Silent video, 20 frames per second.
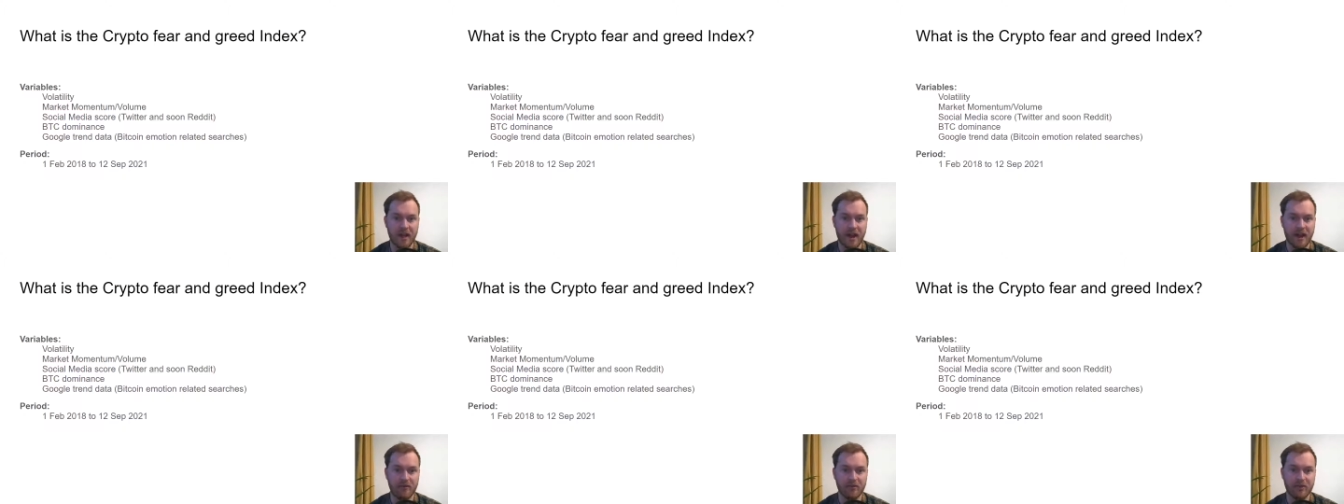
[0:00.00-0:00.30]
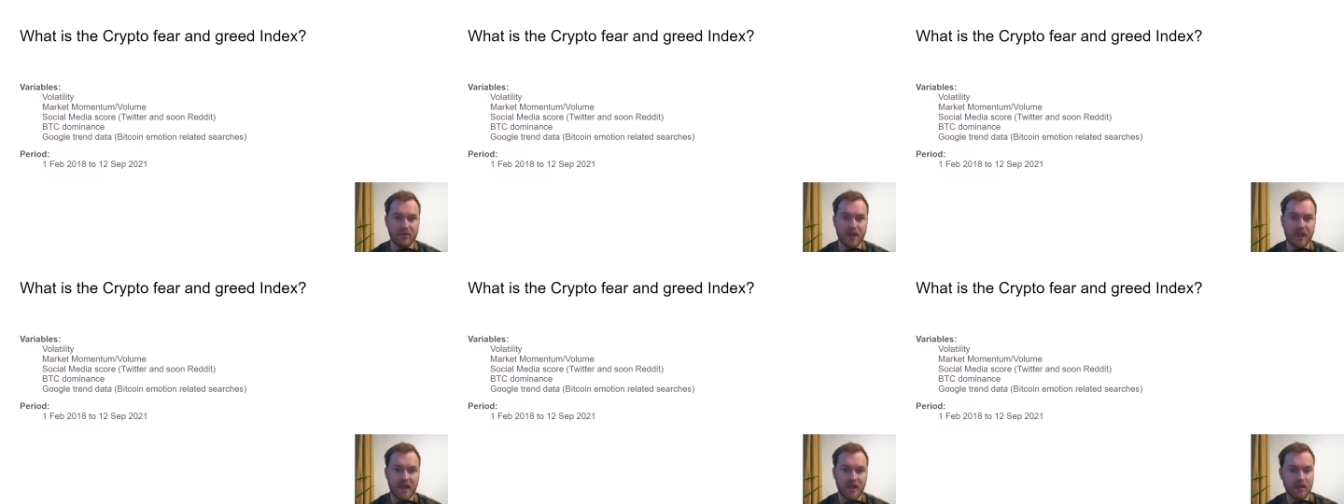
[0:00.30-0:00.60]
Every
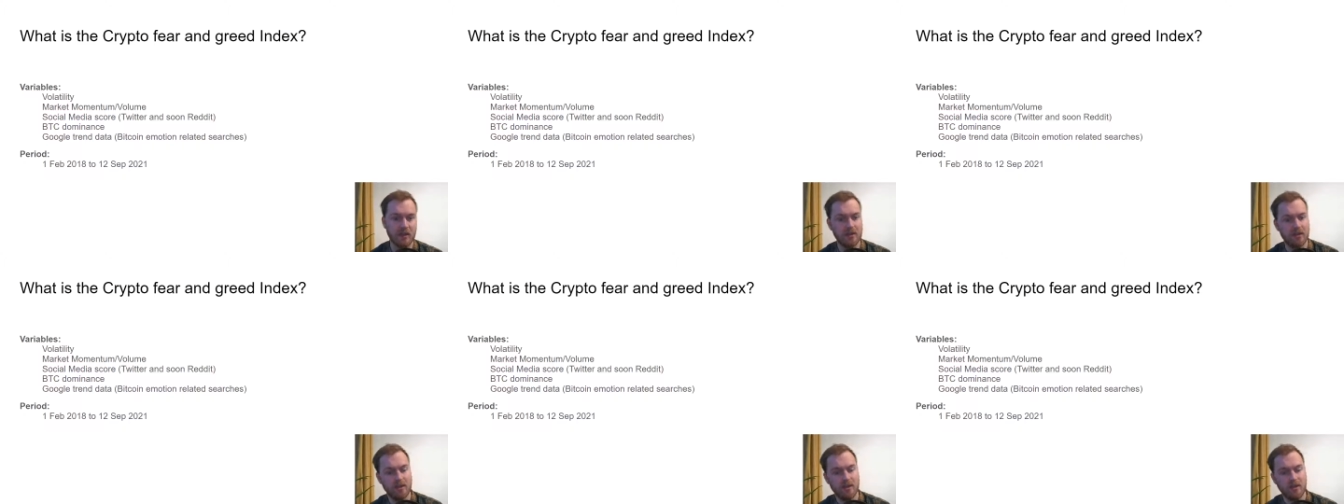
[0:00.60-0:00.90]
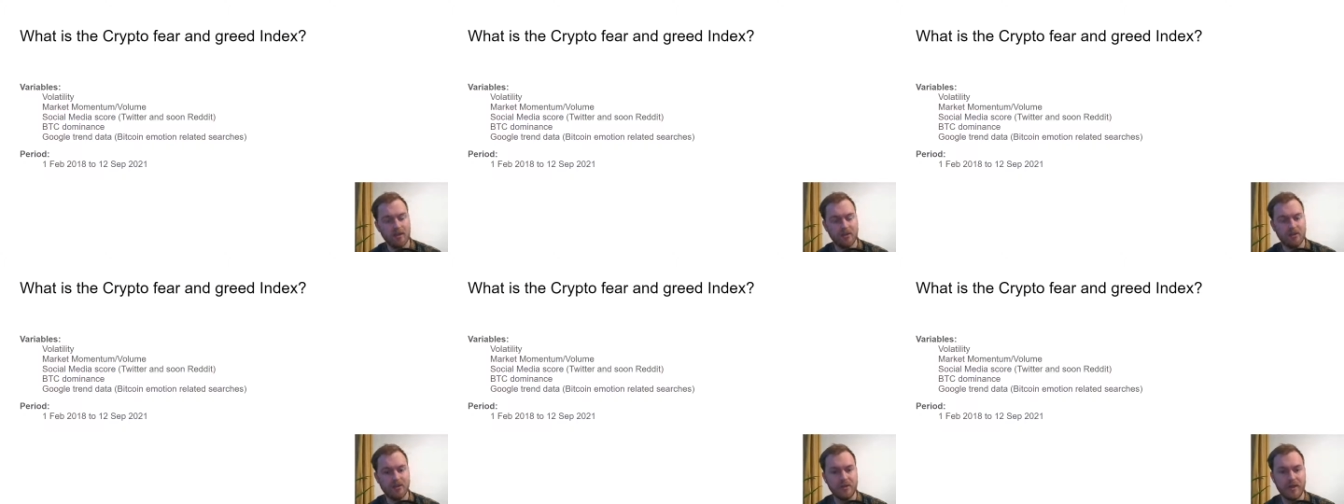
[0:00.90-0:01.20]
day
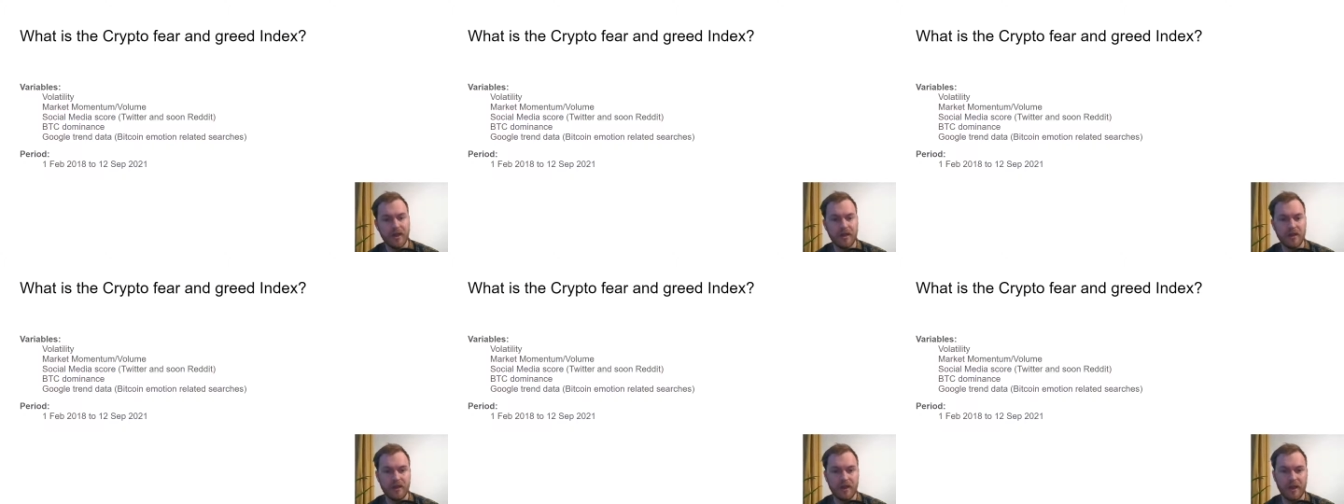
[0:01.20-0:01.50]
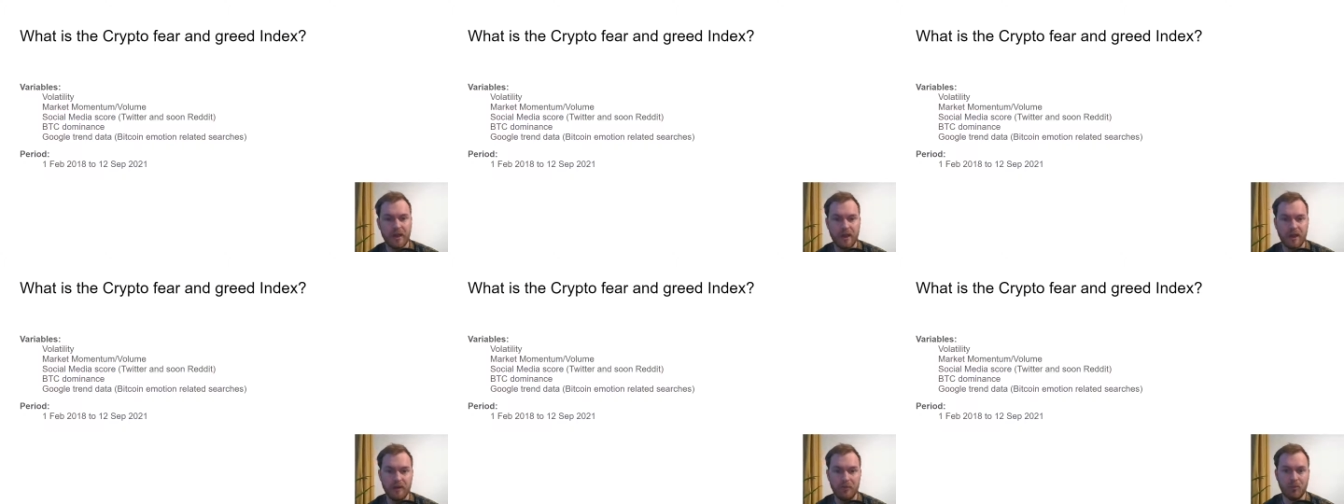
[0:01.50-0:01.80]
you get
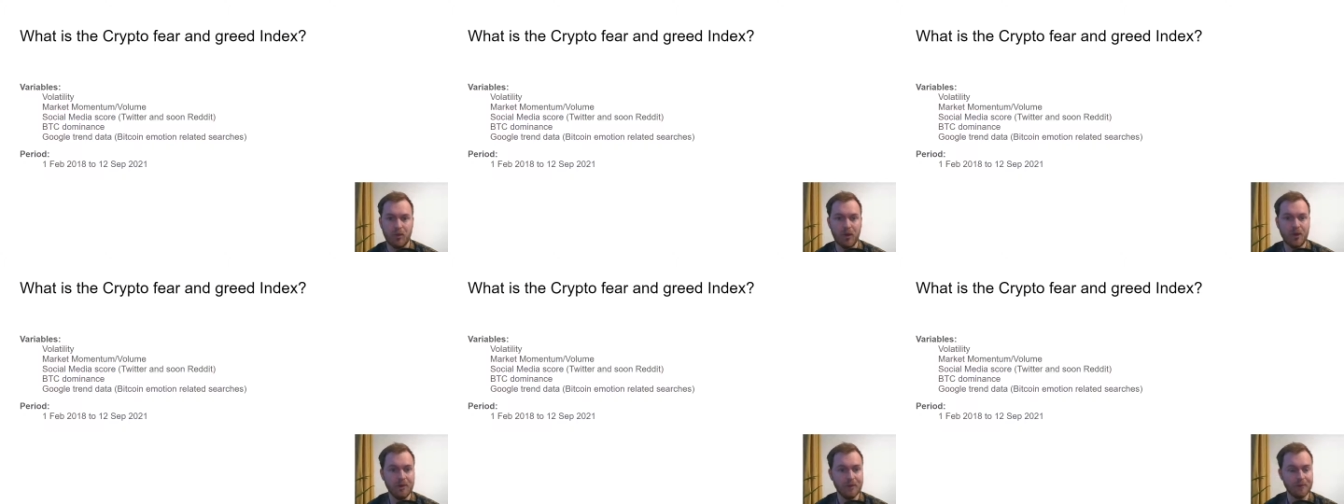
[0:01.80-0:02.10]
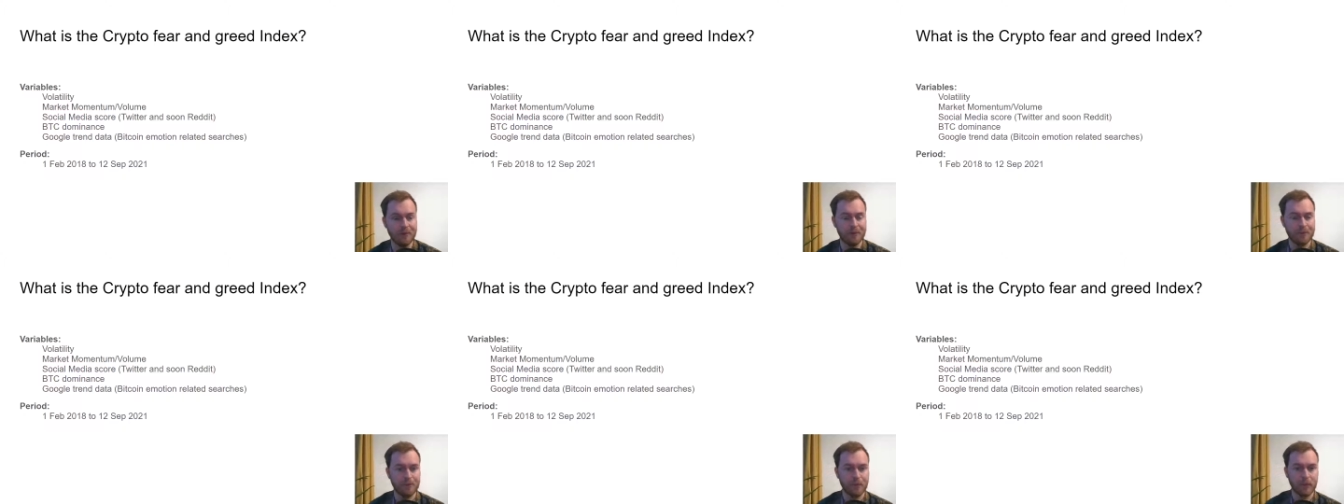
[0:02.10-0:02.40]
a point
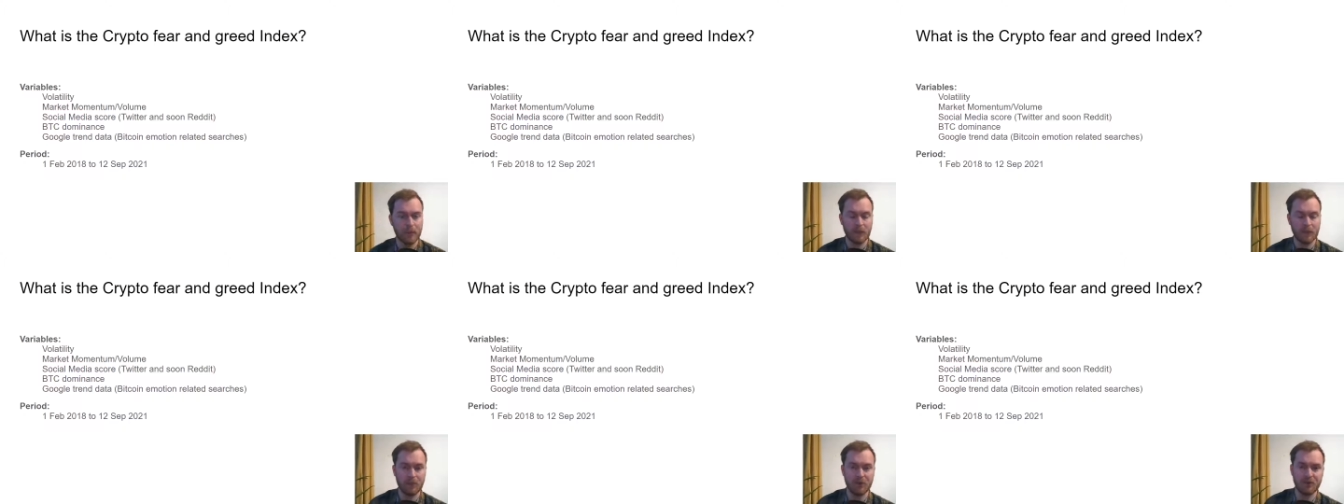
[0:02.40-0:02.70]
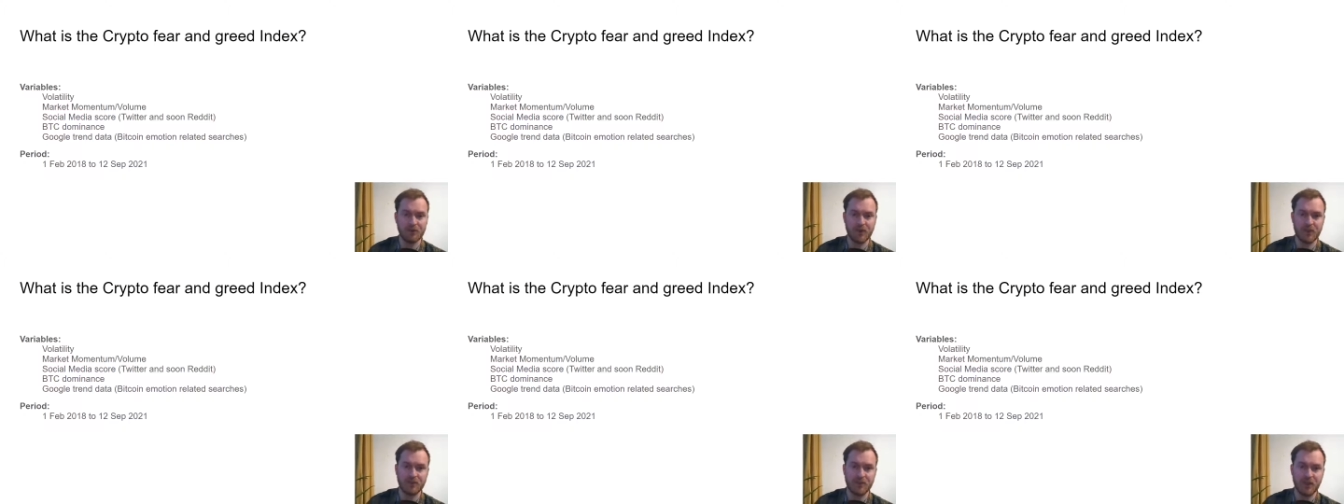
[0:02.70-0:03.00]

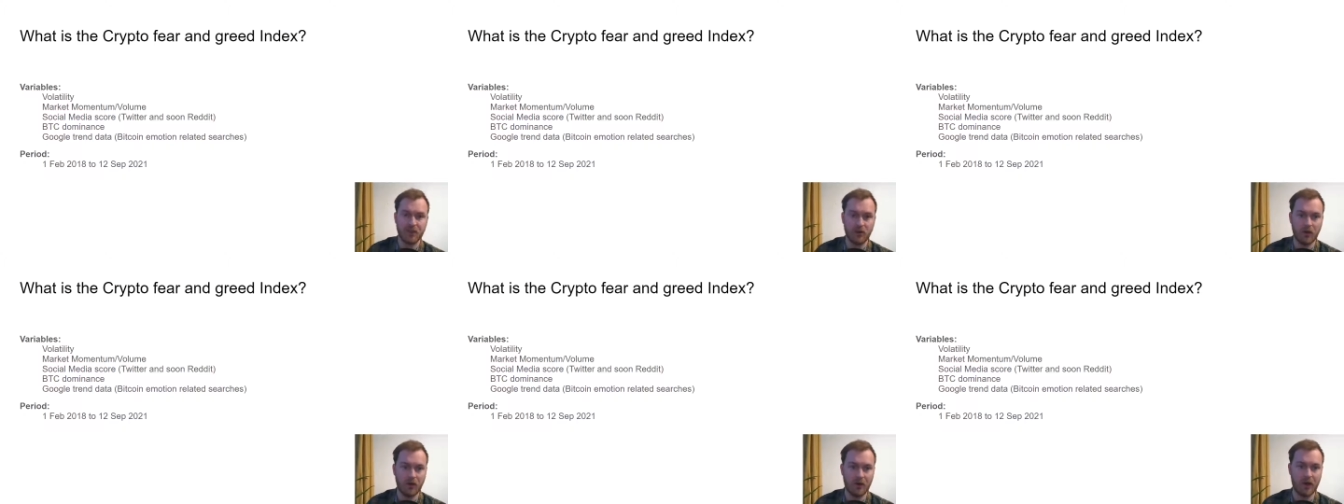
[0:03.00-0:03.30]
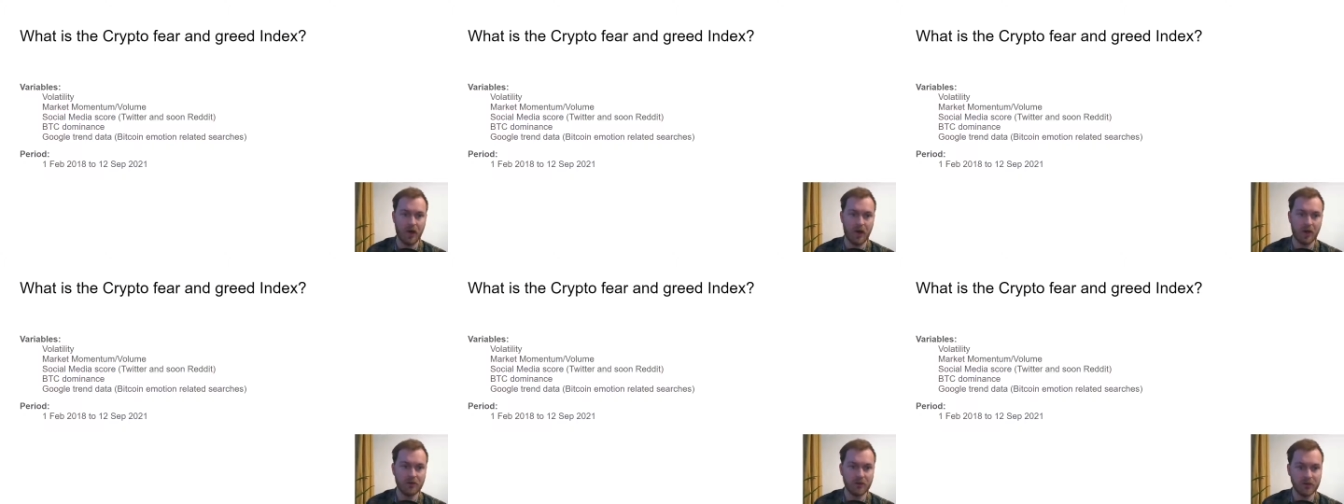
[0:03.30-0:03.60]
between 0 and
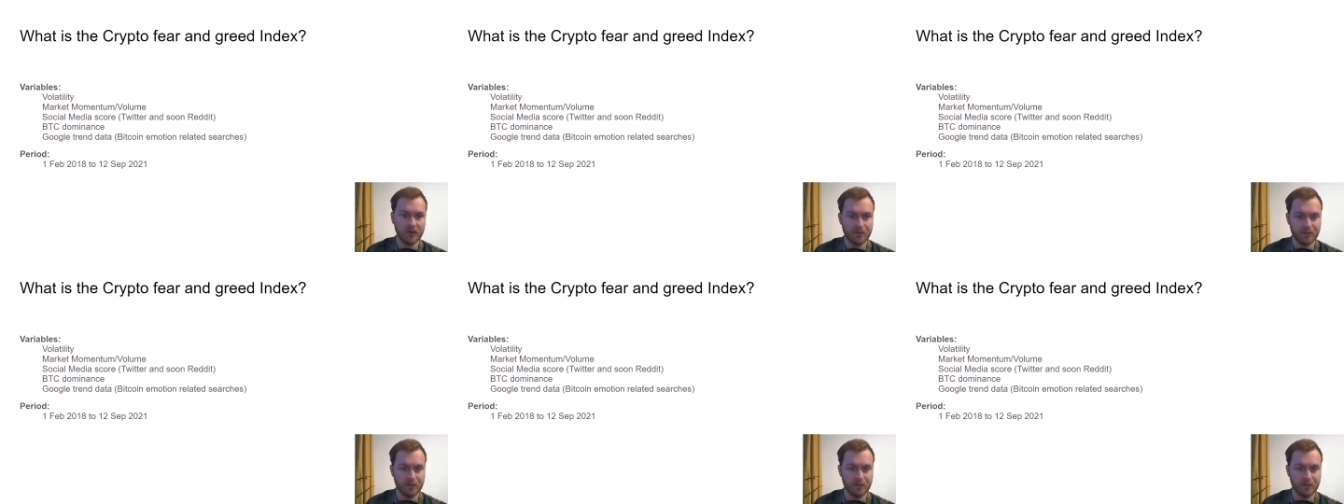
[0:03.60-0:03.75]
100.